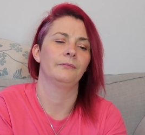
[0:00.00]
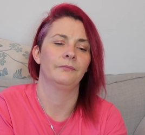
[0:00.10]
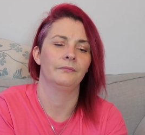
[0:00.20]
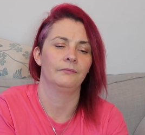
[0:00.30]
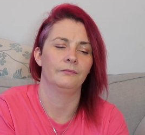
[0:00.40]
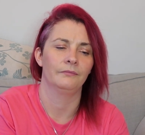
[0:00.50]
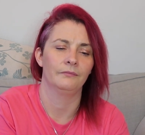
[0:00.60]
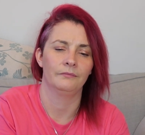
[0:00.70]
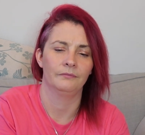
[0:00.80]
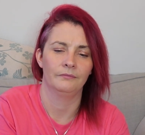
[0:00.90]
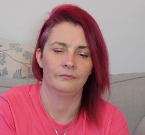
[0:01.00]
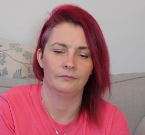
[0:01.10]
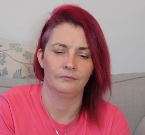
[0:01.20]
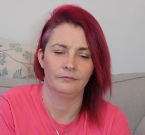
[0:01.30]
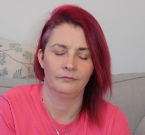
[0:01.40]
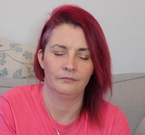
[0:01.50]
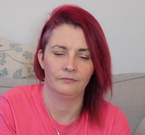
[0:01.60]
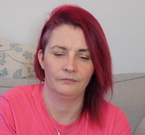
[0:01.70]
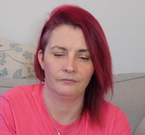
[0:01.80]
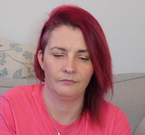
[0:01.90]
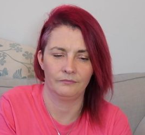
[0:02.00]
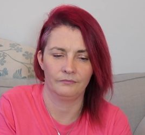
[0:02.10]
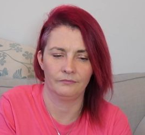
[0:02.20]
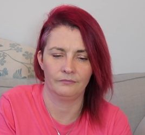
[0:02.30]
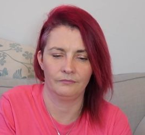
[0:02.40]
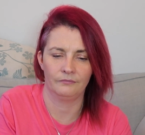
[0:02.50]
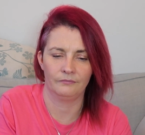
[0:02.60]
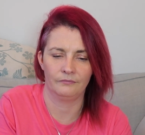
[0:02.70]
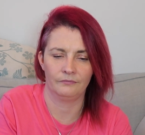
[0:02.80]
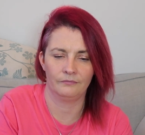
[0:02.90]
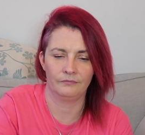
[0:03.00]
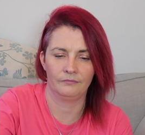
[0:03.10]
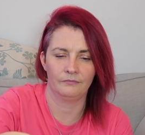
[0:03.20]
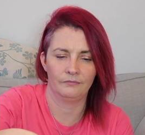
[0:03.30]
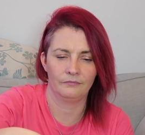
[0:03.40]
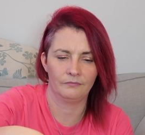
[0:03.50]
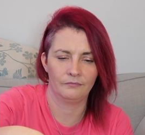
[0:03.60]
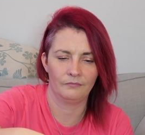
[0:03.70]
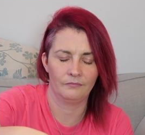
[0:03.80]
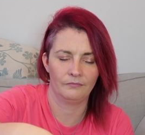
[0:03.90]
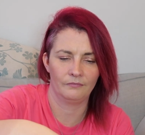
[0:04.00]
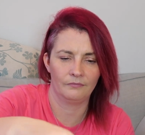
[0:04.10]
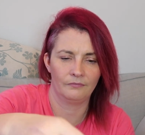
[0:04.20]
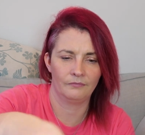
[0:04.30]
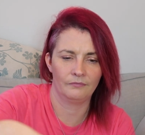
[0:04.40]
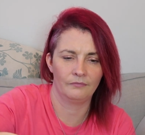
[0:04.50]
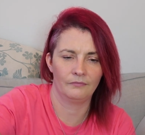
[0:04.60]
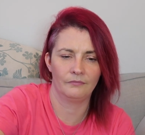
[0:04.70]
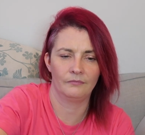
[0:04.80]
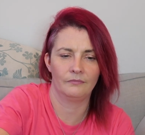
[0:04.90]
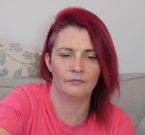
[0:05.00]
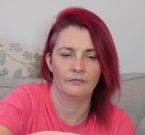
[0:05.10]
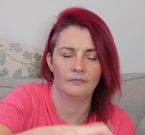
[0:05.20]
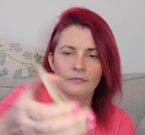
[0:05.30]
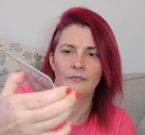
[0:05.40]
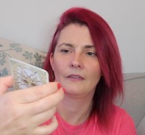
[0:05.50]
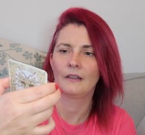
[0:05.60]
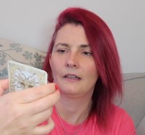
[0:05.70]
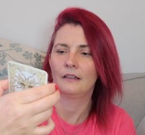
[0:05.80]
[no speech]